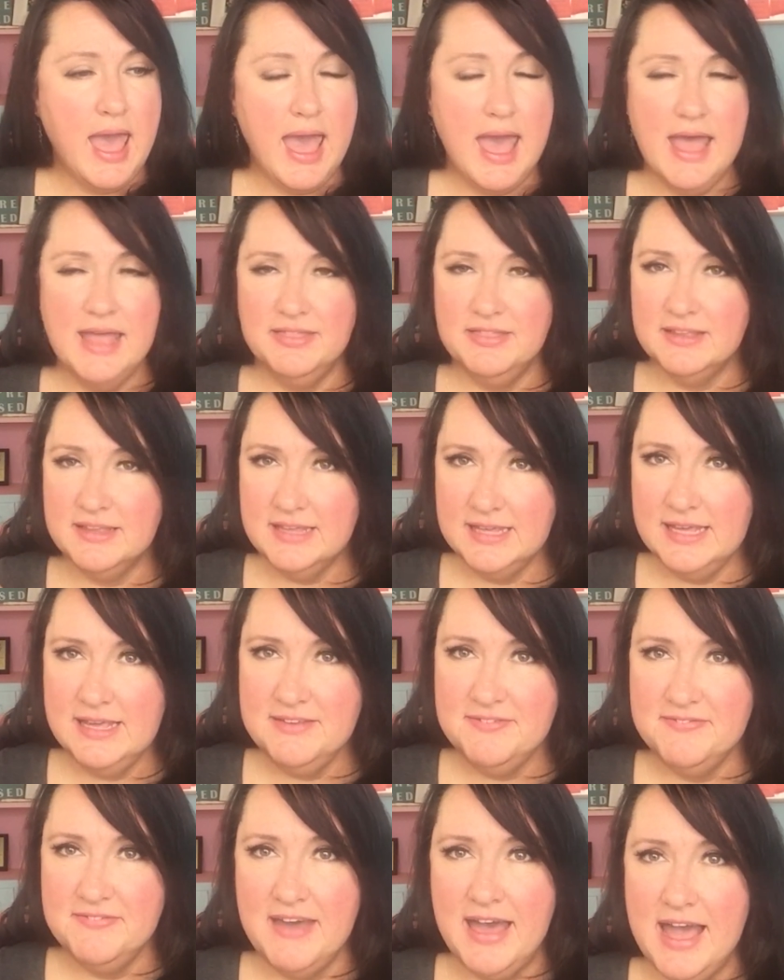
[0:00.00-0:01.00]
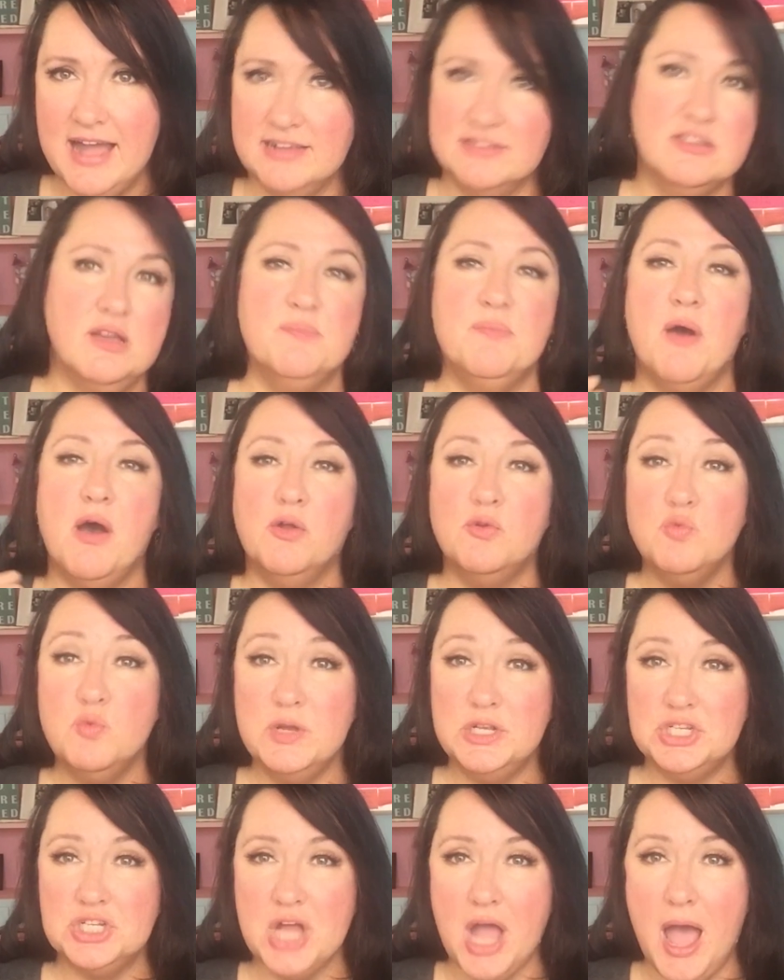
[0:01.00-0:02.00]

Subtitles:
And the key fact upon which